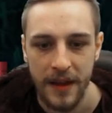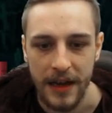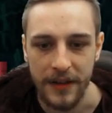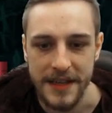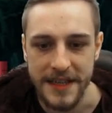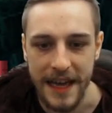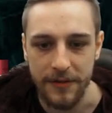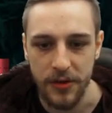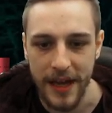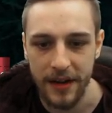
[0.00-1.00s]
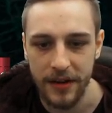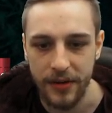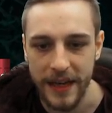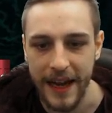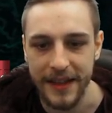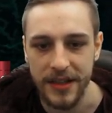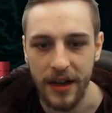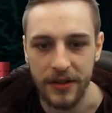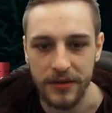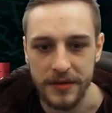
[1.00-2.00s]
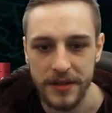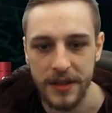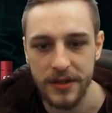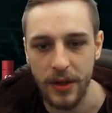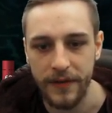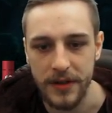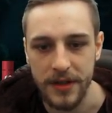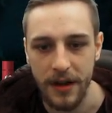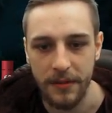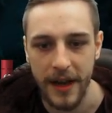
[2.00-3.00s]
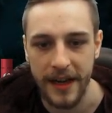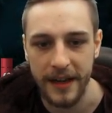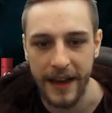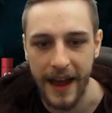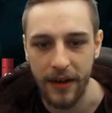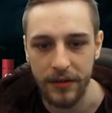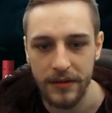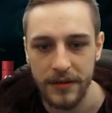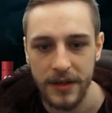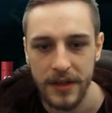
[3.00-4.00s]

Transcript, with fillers: Now in this game you cannot create tunnels, so if you start mining down,